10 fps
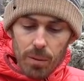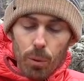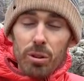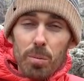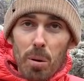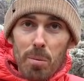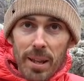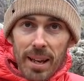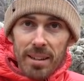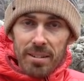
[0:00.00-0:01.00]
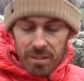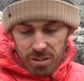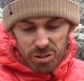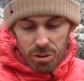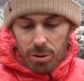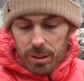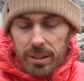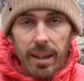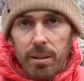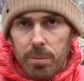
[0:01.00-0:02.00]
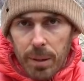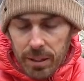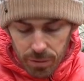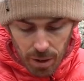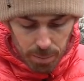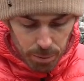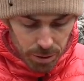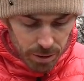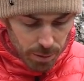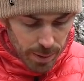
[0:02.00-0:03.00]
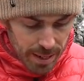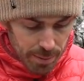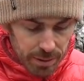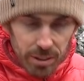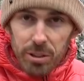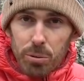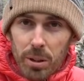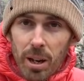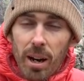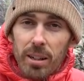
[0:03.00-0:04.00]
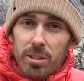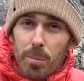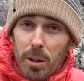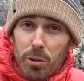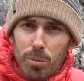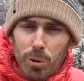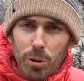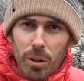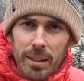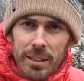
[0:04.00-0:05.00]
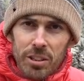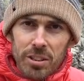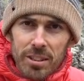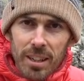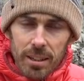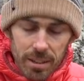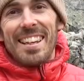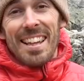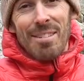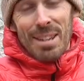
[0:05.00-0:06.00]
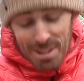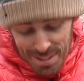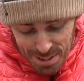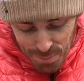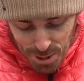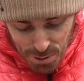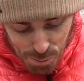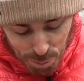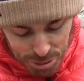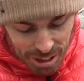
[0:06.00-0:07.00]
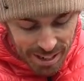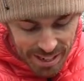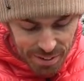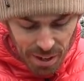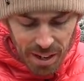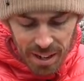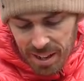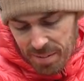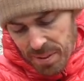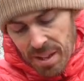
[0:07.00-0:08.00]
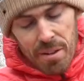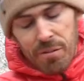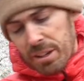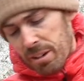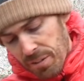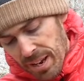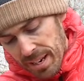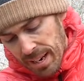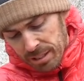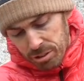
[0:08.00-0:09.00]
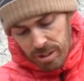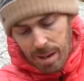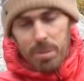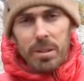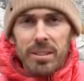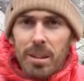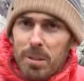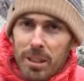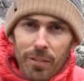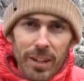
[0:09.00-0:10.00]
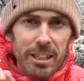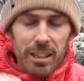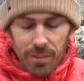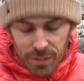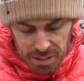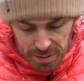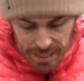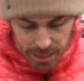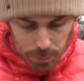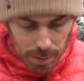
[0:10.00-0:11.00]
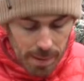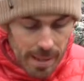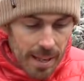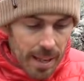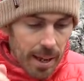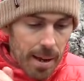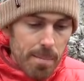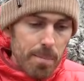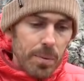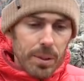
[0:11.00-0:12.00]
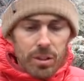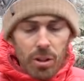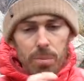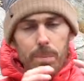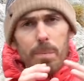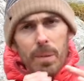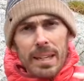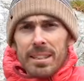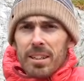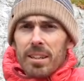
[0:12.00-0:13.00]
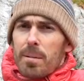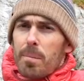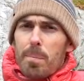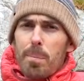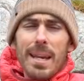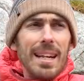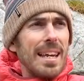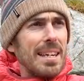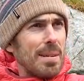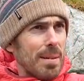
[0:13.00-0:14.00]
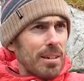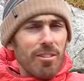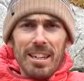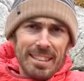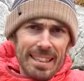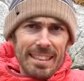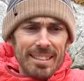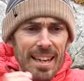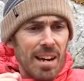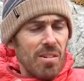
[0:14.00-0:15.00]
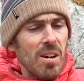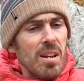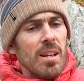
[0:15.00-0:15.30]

What's the problem with that though? I've got too long a tail, but that's fine, I'm not going to do it anyway, so this will cut to my normal knot in just a second. There we go, there's my normal tie-in, figure of 8, extra wrap and Yosemite finish, done a video on that as well. So, into belay craziness now.